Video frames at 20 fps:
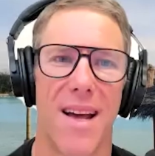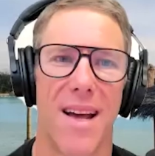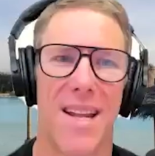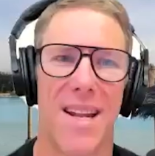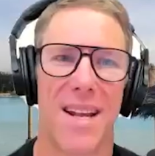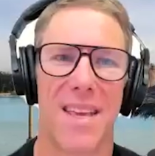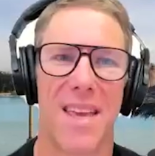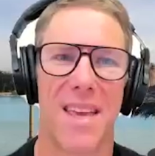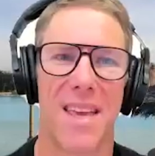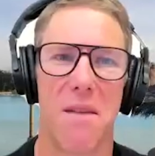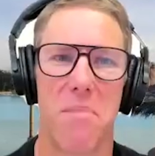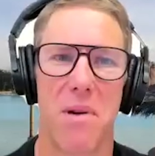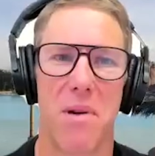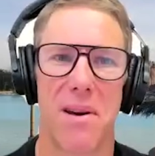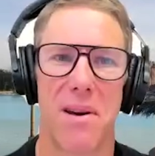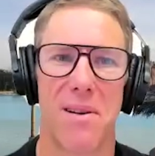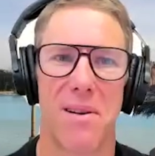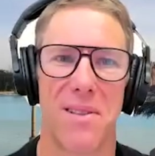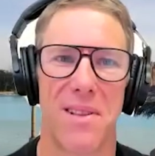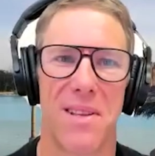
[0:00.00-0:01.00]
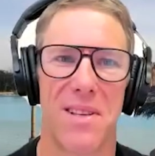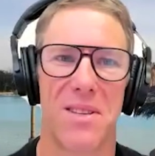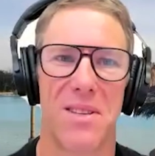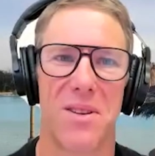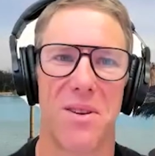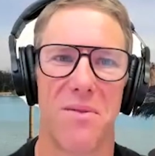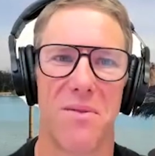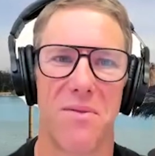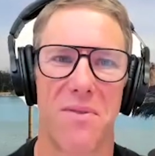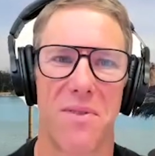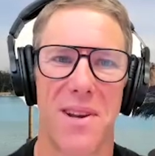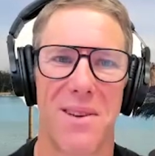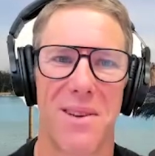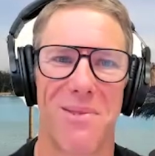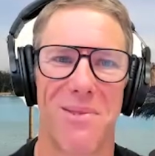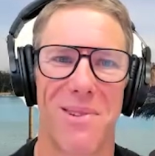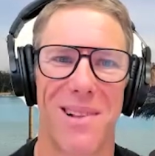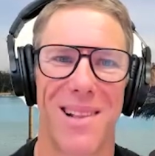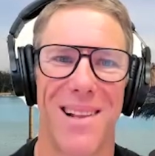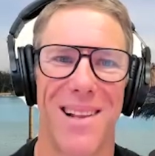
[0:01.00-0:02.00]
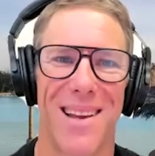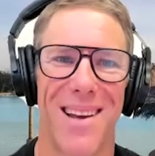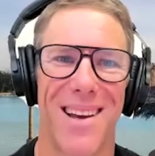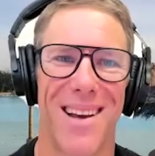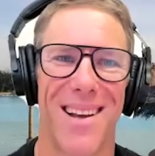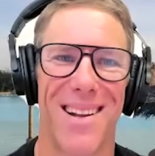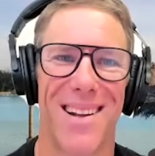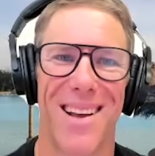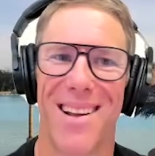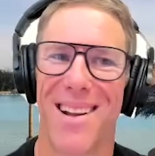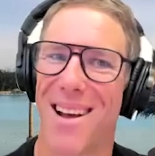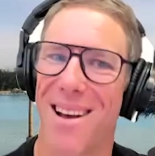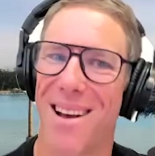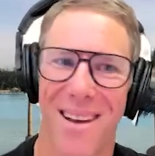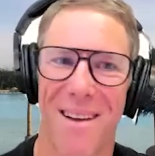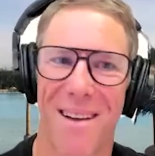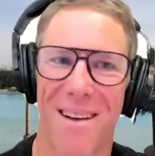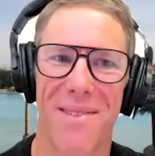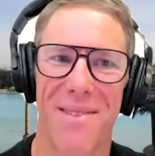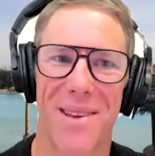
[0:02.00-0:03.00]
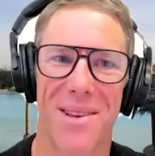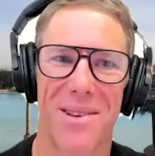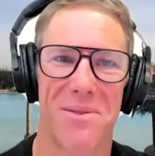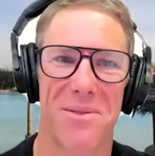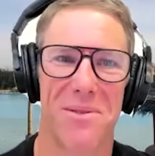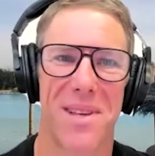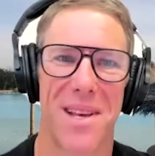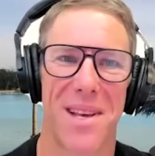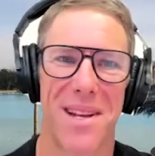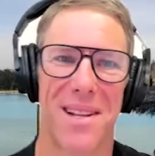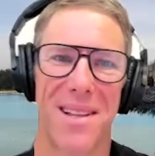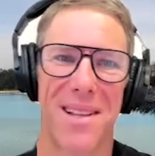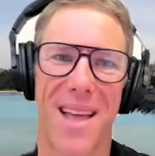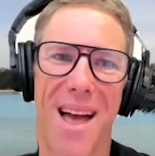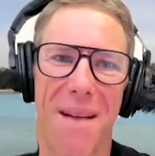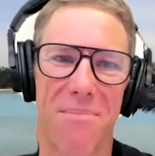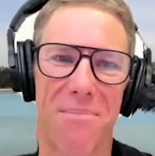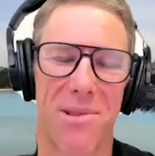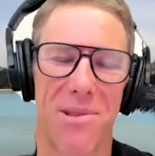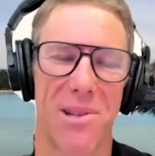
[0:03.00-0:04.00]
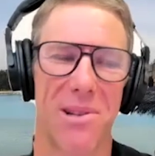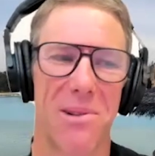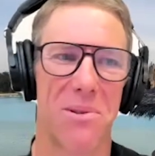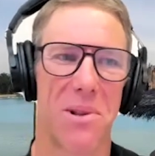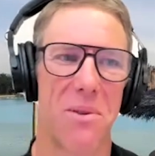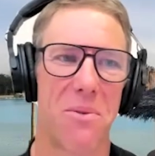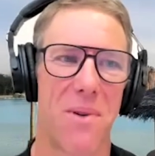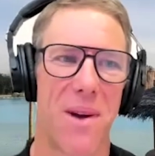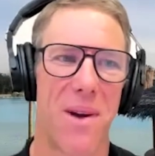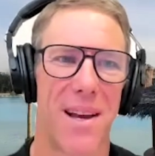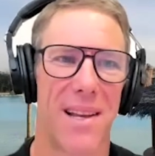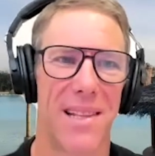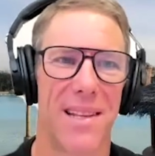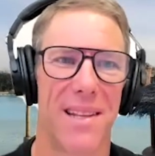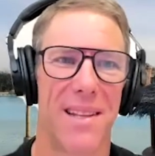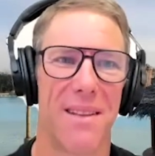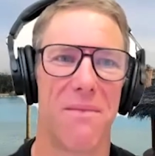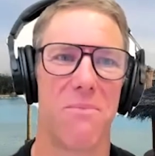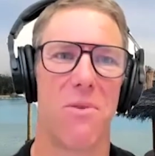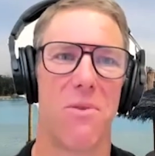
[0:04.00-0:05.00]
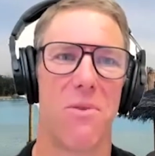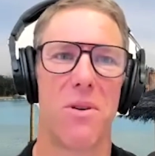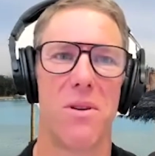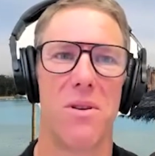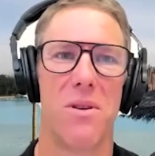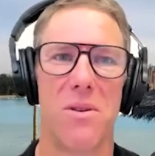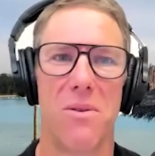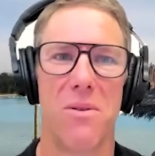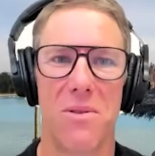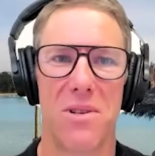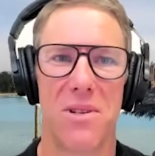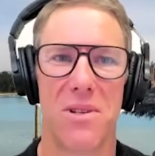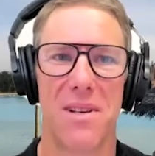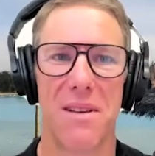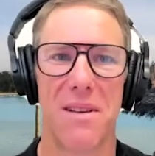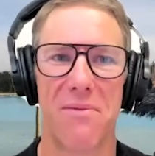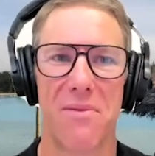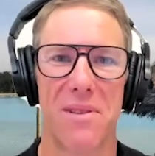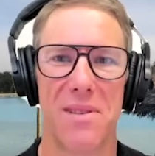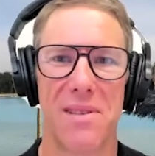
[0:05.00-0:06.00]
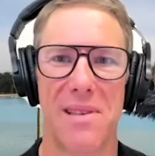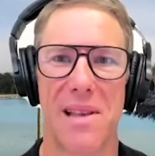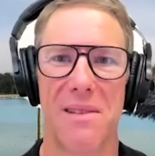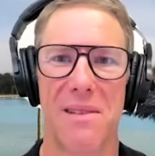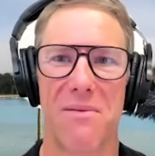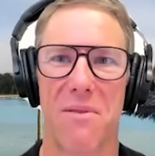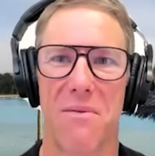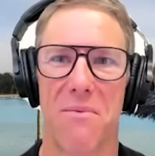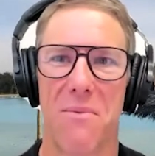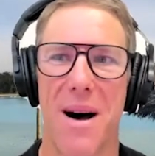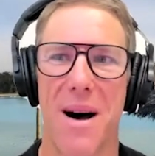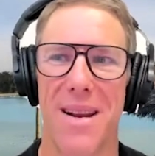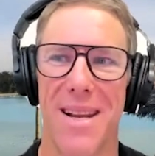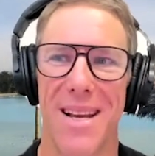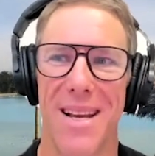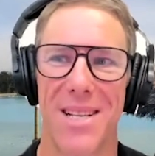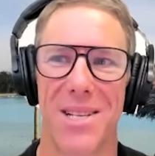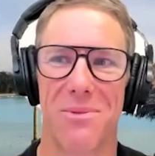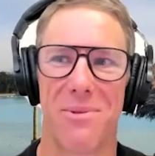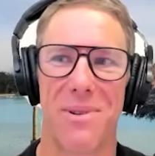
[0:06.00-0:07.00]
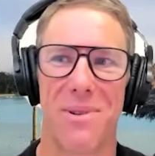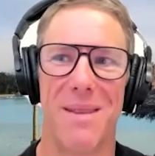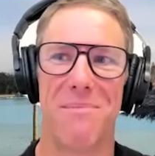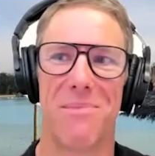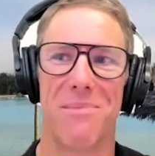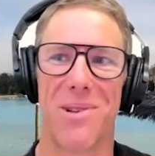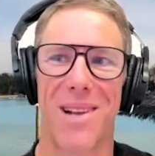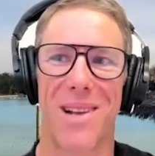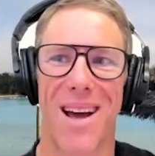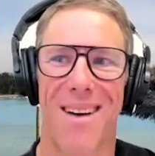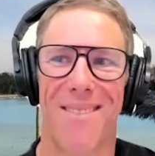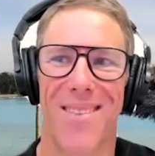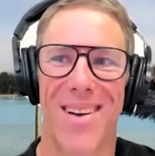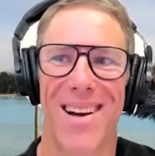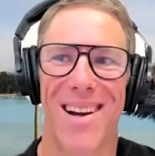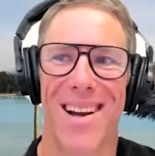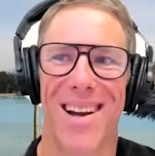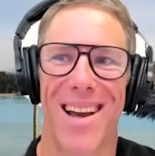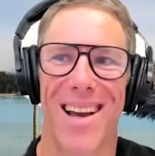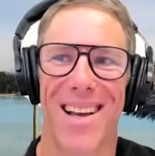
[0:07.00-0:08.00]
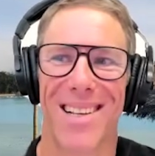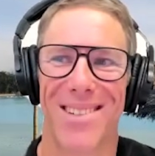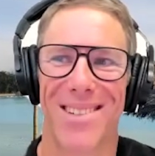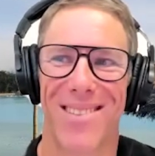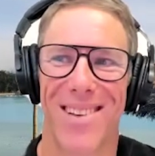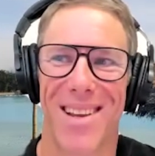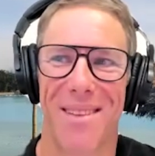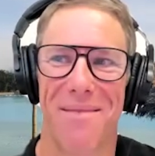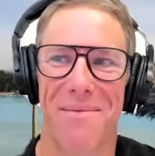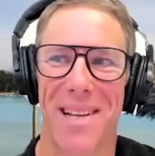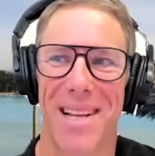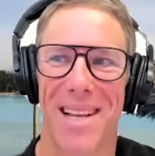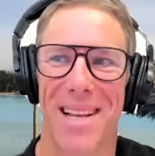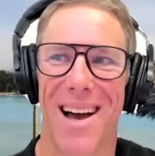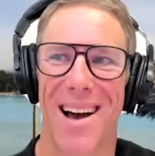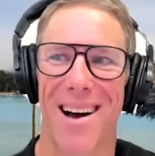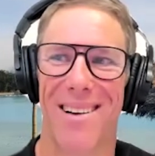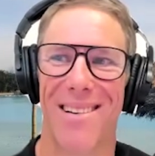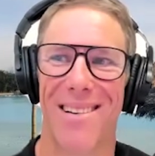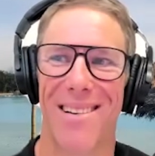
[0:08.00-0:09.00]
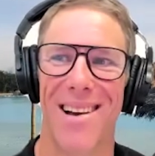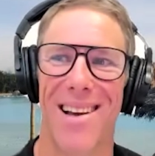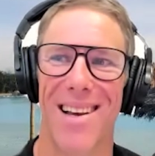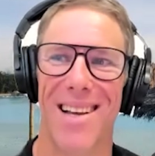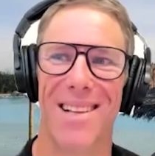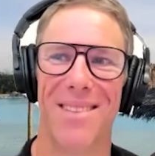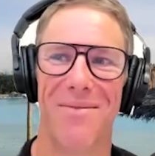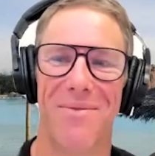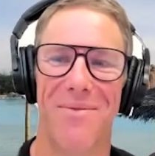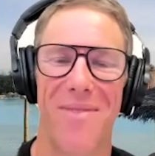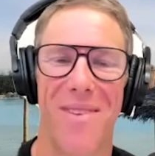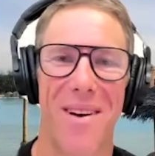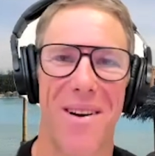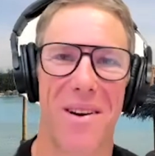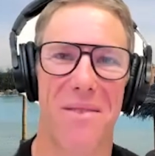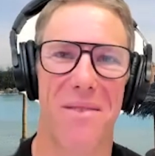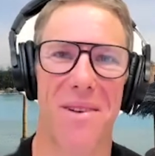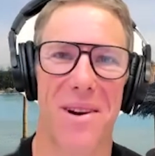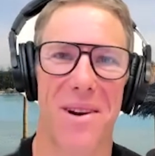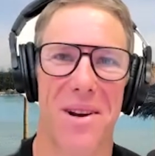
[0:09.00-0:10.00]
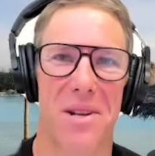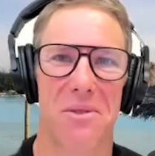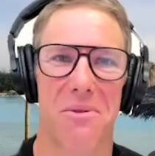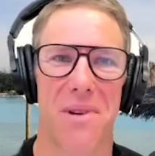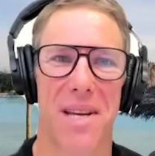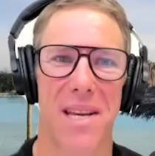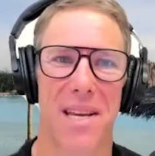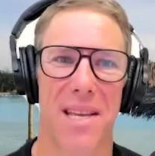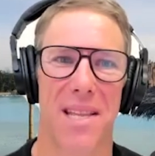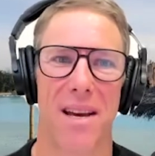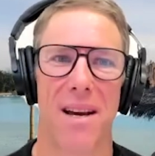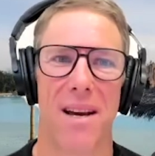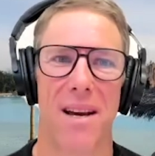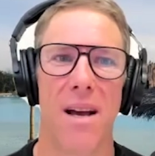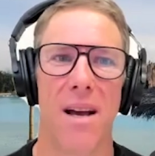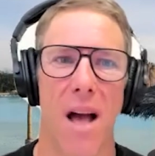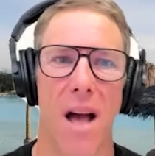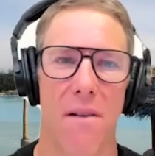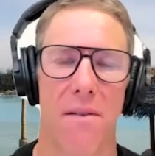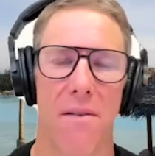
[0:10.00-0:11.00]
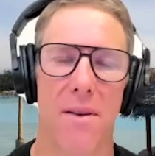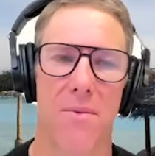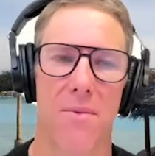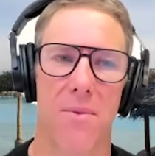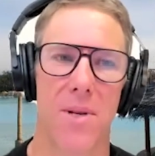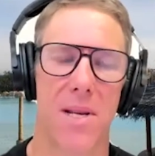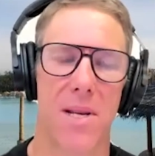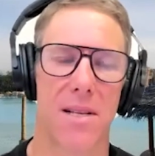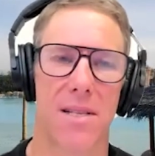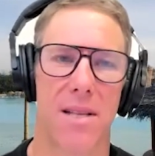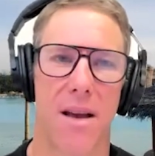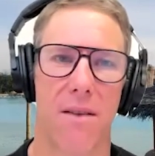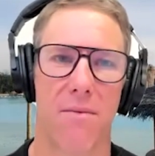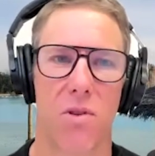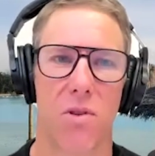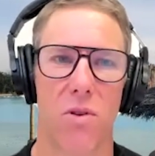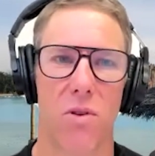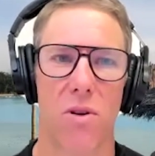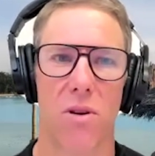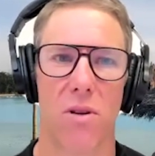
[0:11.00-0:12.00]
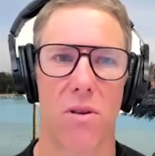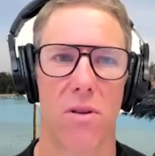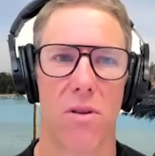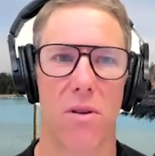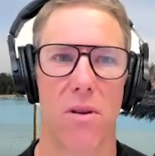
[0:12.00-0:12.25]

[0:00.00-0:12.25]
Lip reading: and I keep hearing this so frequently, and I think you said it absolutely right. And what a huge difference then from one extreme to the other extreme. It's very, very tricky there. I think we just have to not